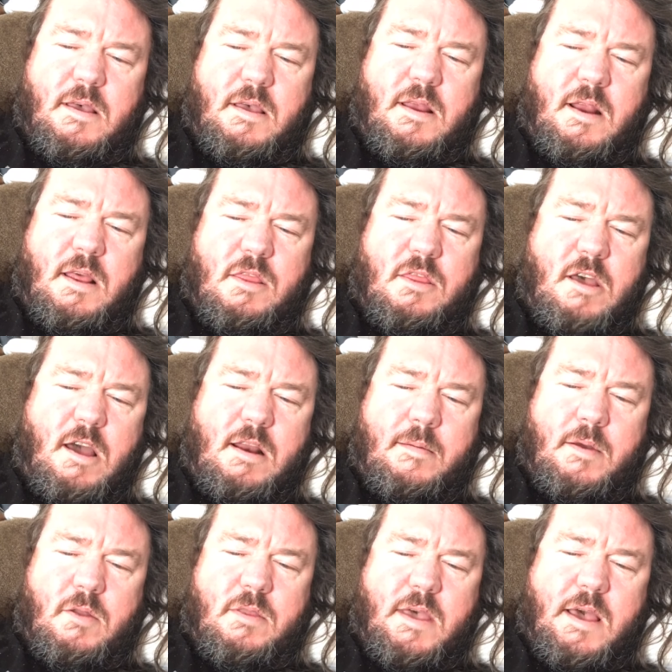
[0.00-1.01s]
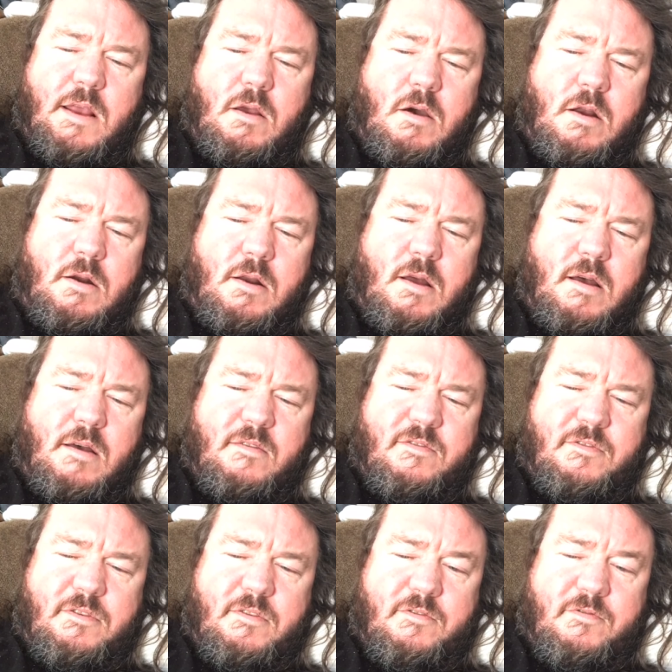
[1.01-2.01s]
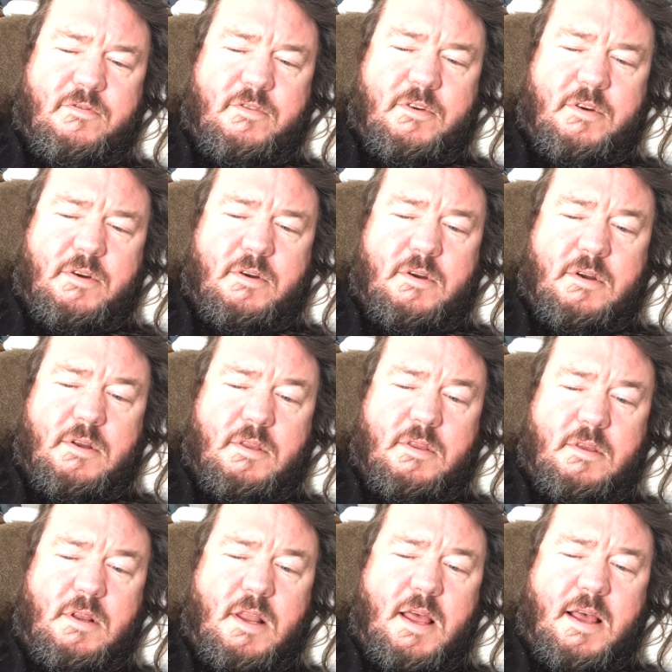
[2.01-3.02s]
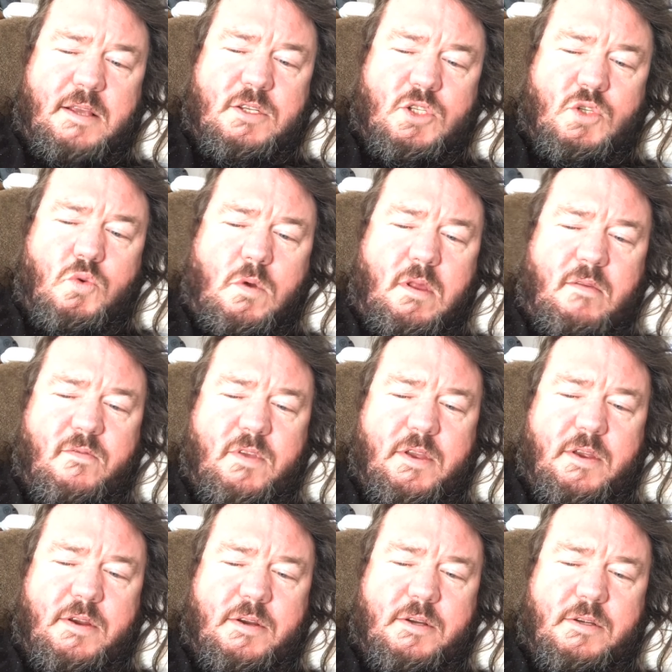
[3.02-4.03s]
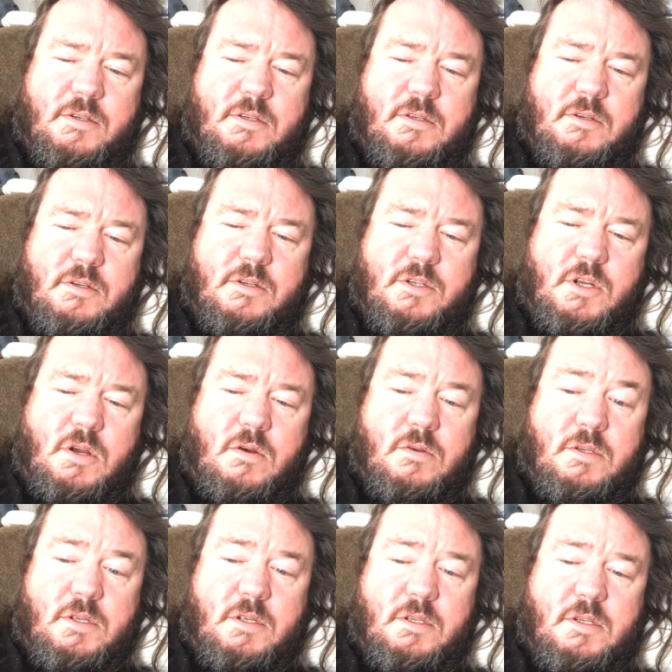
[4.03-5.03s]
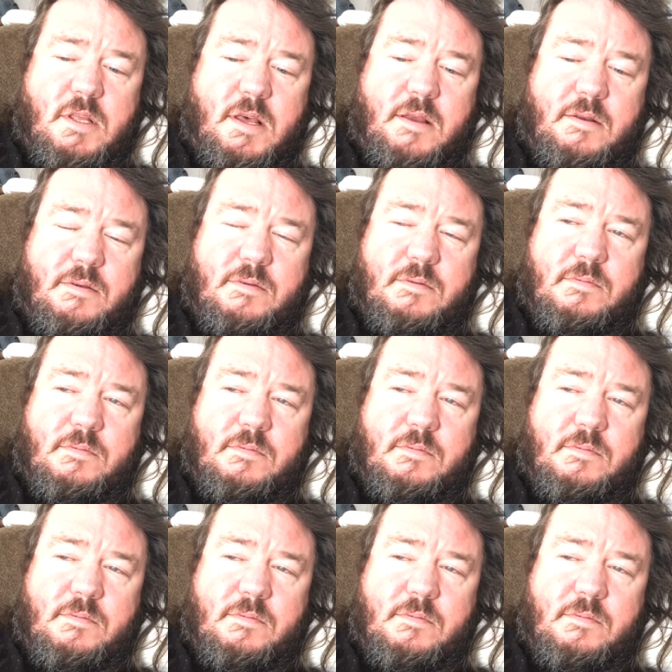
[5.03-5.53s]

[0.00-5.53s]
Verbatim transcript: And I thought about that on and off for the last 12 years or so since then.